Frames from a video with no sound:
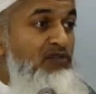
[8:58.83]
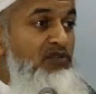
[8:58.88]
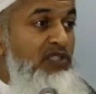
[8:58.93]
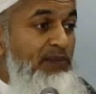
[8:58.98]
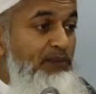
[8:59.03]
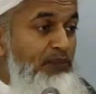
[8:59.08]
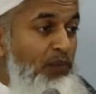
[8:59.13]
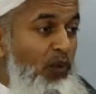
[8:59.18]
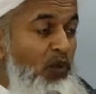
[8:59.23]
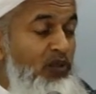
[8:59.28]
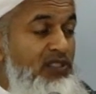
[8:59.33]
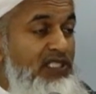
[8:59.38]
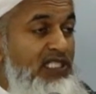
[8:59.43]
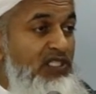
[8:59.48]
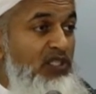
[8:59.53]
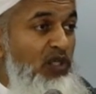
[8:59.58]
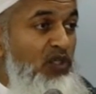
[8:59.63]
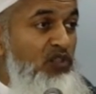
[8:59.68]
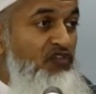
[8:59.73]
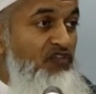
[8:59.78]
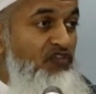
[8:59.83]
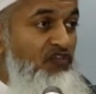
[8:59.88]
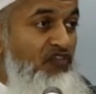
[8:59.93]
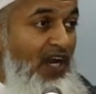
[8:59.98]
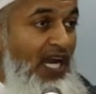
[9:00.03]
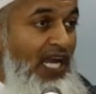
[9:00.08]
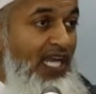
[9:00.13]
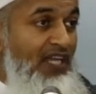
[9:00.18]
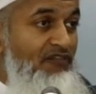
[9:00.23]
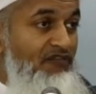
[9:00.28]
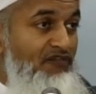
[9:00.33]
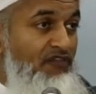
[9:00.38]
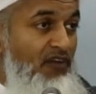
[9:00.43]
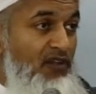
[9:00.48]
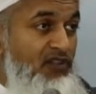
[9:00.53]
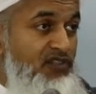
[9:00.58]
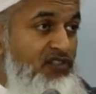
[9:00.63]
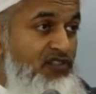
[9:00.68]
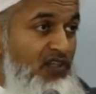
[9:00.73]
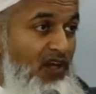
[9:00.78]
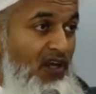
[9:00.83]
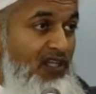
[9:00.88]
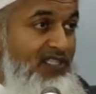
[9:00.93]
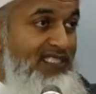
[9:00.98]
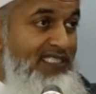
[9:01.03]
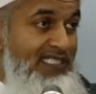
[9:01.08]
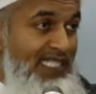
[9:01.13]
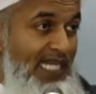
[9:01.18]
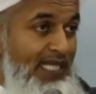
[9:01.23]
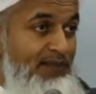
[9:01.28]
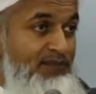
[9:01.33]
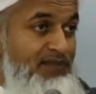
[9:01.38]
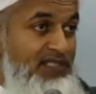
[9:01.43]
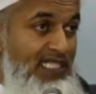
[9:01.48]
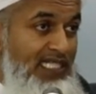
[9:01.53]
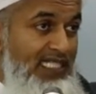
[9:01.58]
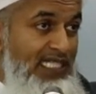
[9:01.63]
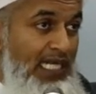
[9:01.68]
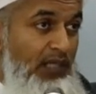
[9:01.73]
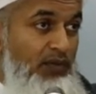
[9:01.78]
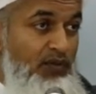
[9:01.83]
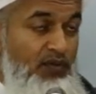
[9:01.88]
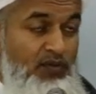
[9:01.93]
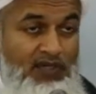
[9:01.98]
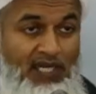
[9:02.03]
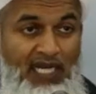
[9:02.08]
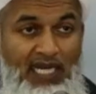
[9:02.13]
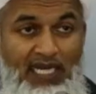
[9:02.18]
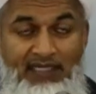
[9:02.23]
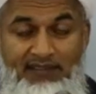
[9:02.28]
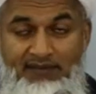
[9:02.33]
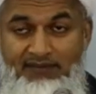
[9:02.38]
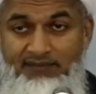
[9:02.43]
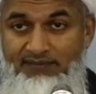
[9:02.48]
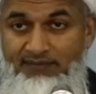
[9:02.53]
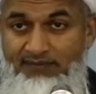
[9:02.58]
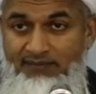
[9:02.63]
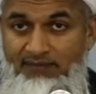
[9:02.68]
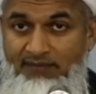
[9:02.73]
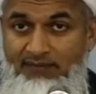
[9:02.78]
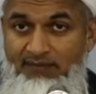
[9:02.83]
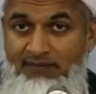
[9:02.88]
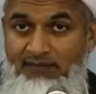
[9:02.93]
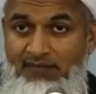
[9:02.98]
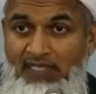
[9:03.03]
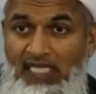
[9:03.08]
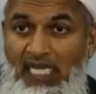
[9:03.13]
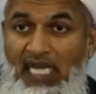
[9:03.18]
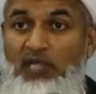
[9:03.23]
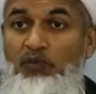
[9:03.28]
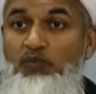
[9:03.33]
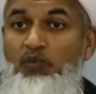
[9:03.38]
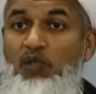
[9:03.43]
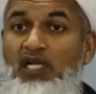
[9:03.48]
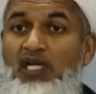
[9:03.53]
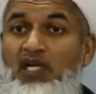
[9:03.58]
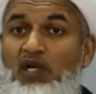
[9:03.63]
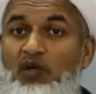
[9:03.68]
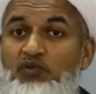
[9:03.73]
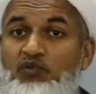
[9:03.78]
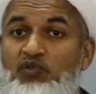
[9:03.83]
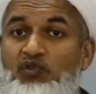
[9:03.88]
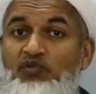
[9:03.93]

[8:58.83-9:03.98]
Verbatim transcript: reported those five false gods' names in our Quran. And we are going